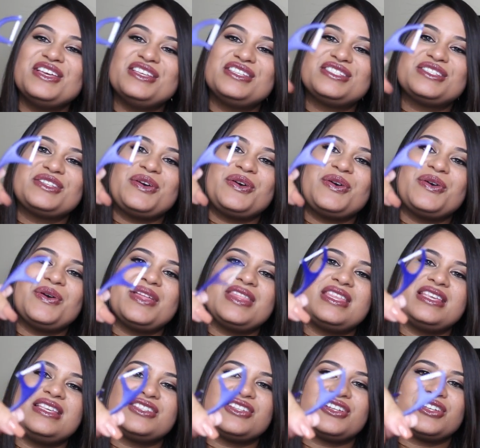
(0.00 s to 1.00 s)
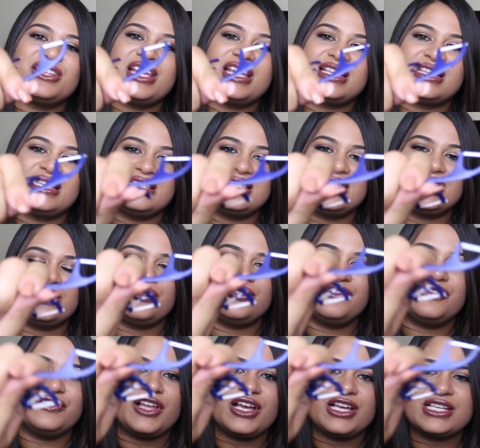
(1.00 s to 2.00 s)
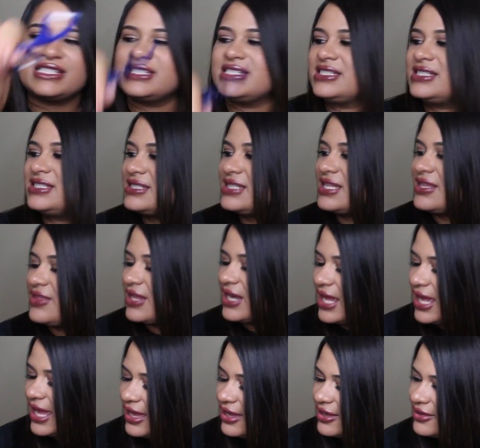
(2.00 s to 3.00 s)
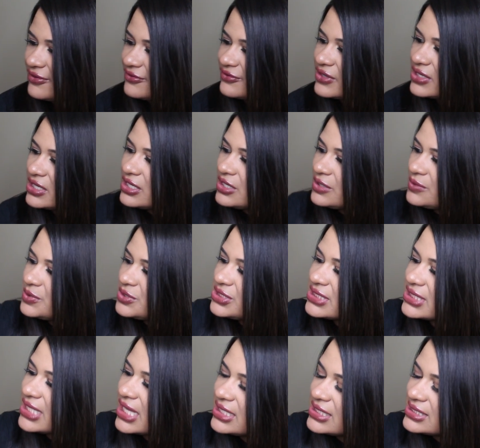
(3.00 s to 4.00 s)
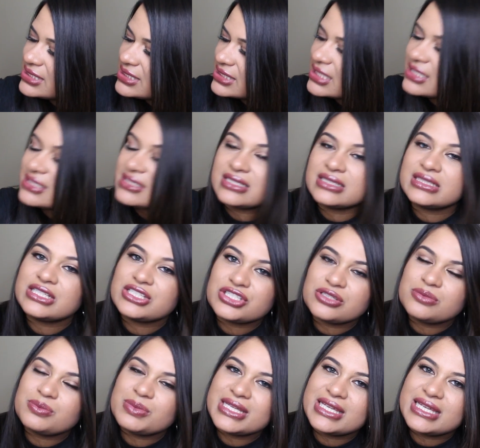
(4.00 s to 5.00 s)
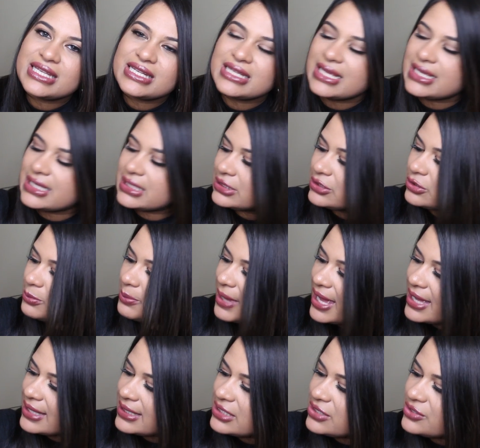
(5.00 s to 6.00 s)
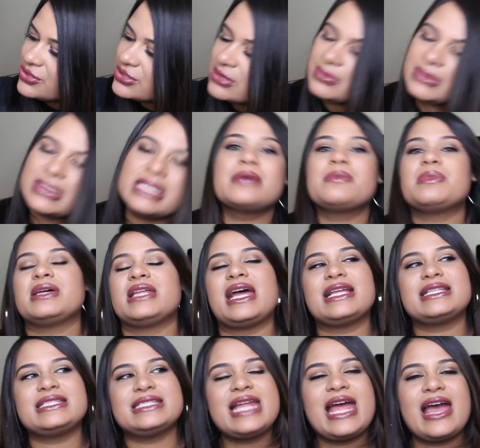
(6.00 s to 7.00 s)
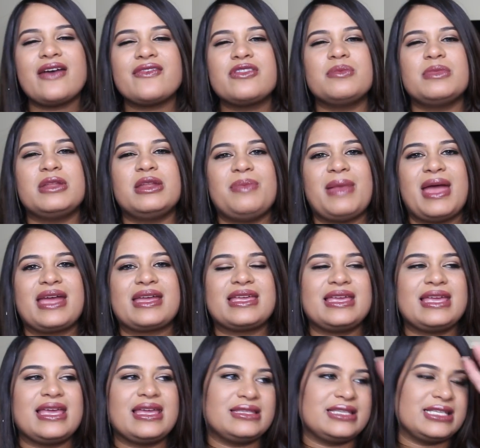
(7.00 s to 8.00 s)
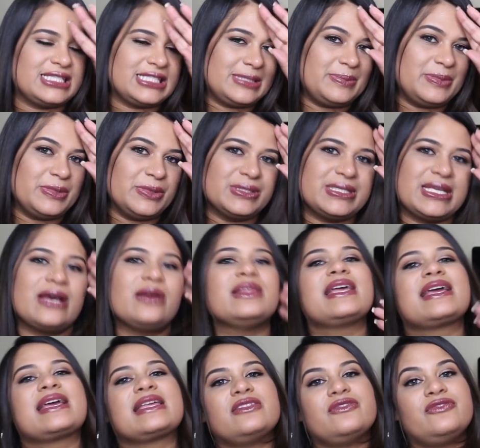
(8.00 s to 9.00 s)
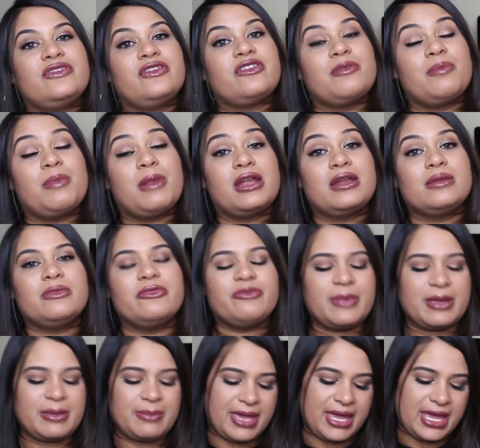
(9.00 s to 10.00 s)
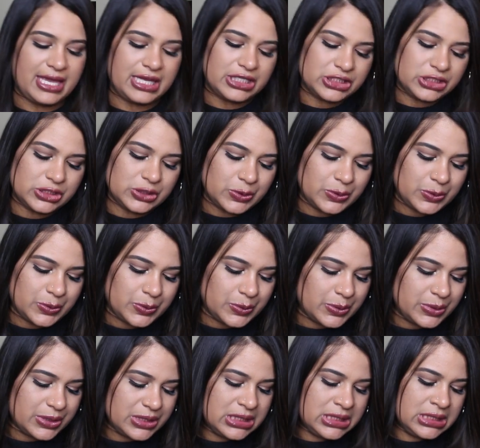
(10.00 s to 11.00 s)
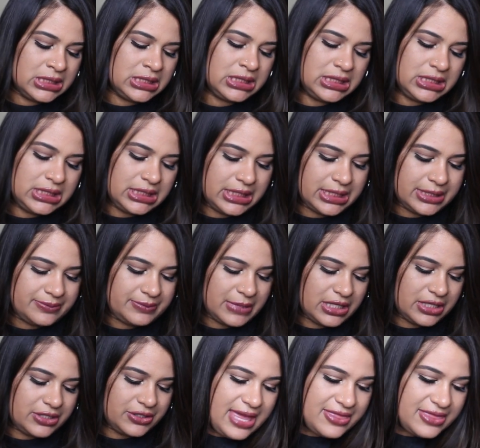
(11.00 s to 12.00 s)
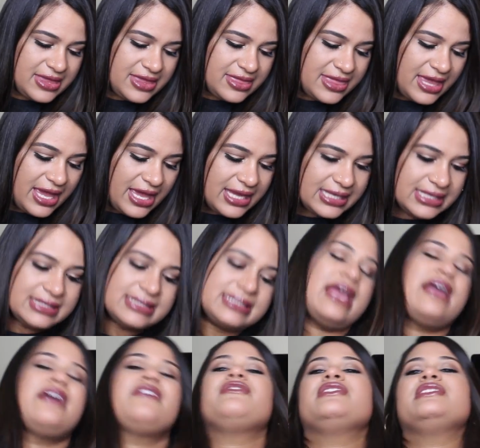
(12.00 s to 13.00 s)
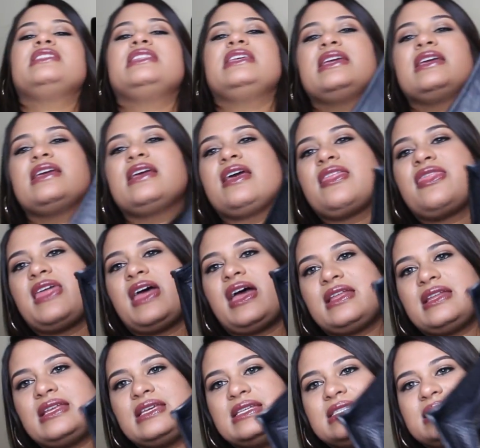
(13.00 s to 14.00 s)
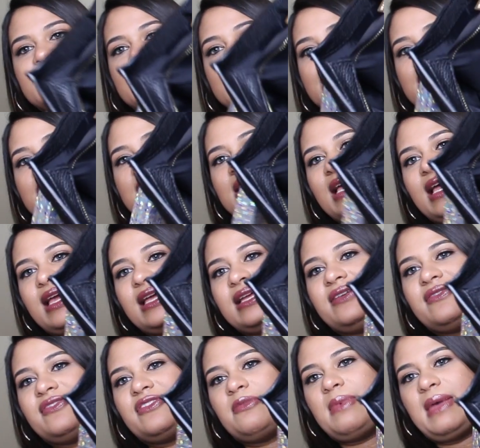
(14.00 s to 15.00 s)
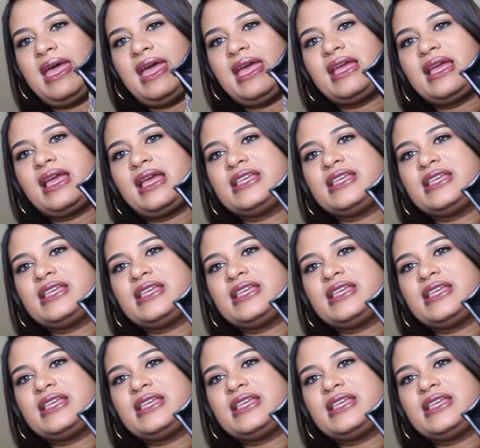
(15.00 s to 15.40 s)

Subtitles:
So these are like these little flosses that I have, which is kind of disgusting. They should be in like a little baggie or something, but I did have them in a baggie and they spilled out like at the very bottom of my bag. So yeah, and then that is everything that is inside of the bag.